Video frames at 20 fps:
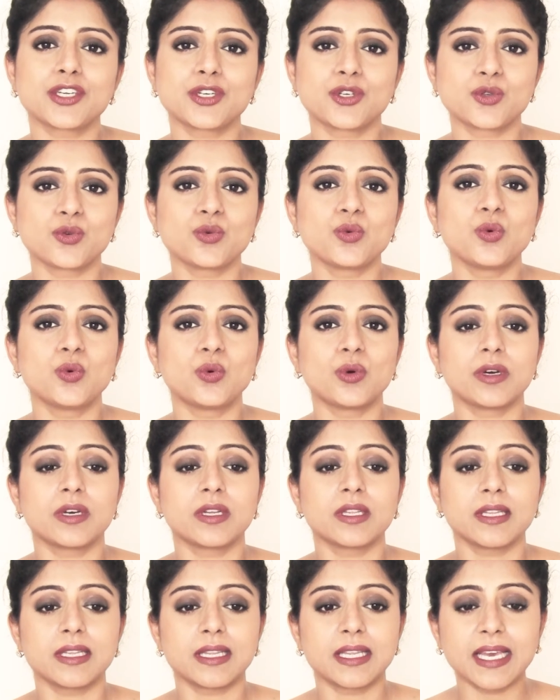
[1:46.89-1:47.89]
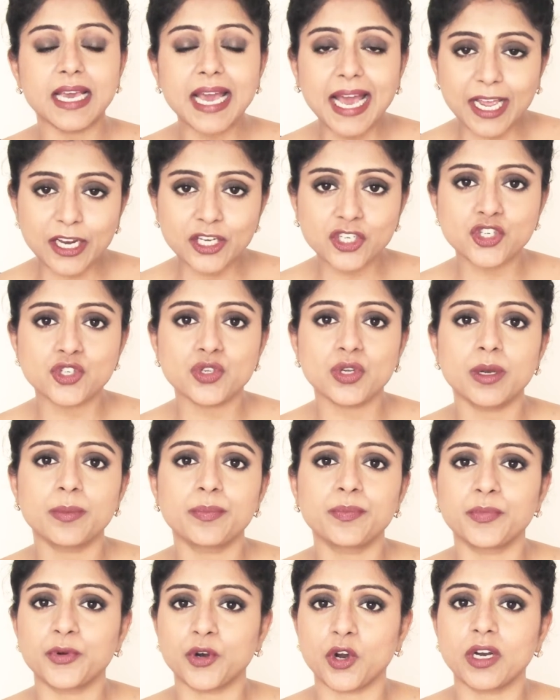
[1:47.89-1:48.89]
to the
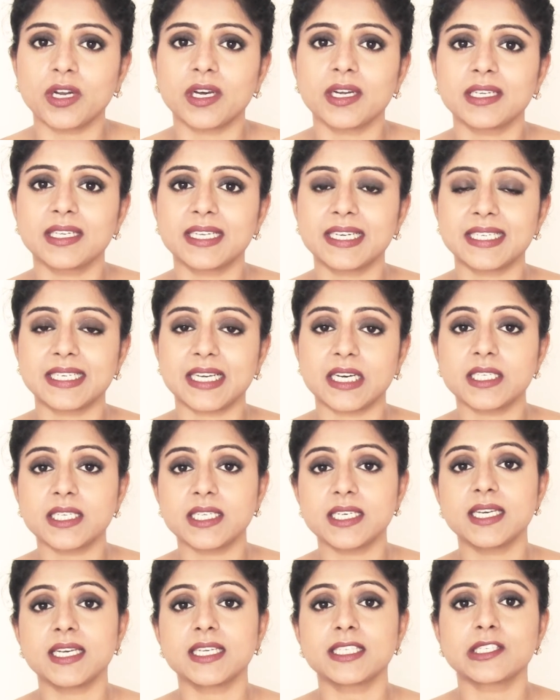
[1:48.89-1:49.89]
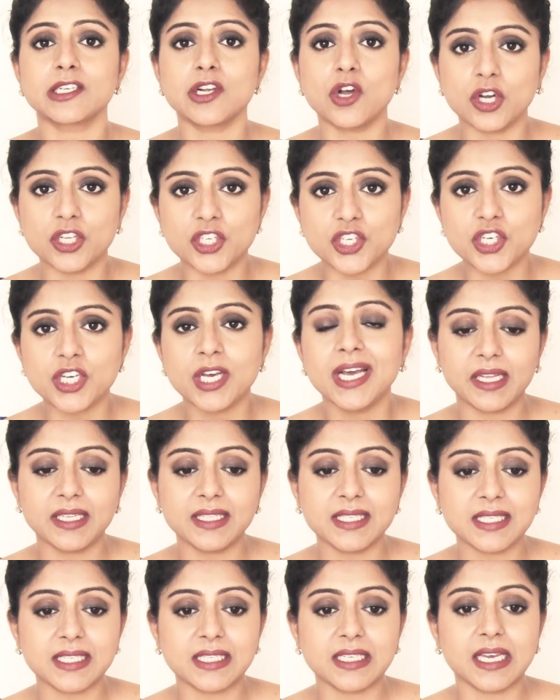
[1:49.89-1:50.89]
actual product that Tati has launched.
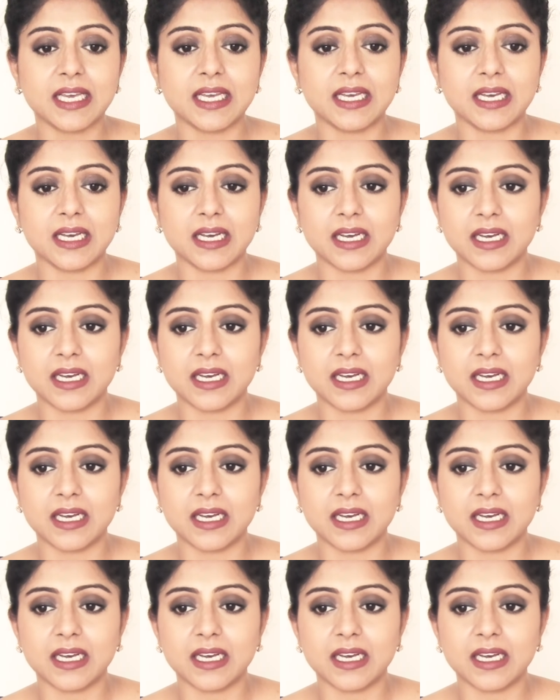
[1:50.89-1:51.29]
It's